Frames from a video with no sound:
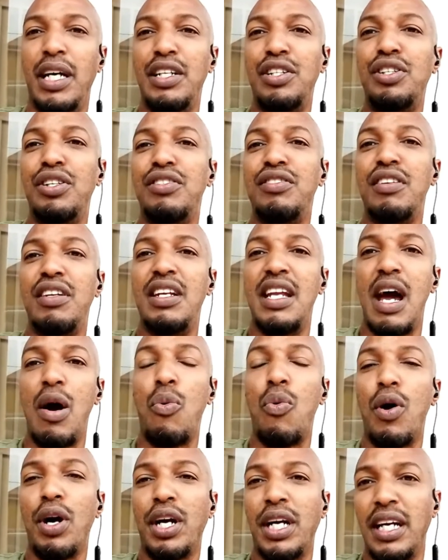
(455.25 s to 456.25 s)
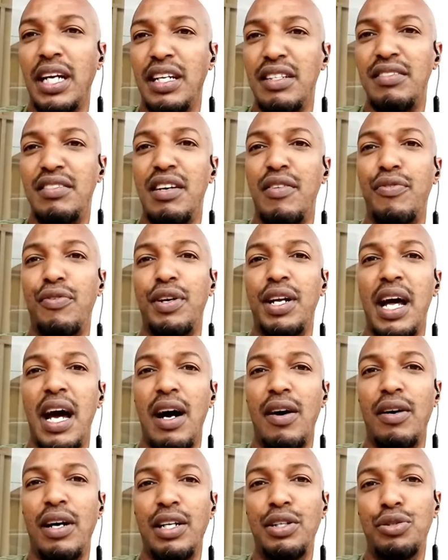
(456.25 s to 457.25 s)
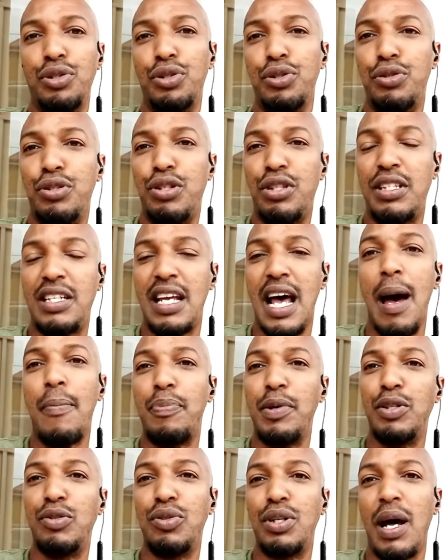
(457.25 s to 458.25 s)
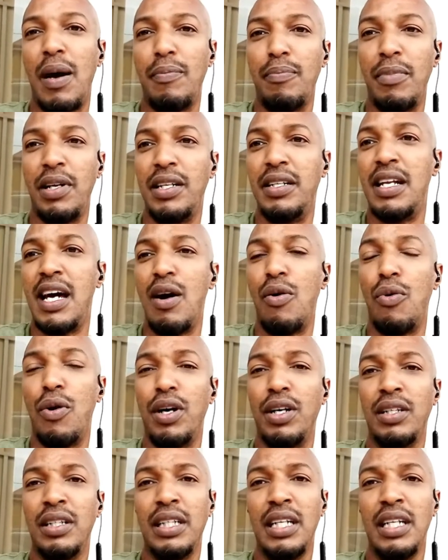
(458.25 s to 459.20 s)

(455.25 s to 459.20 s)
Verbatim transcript: It's just the networking is different now, and you should tap into that network.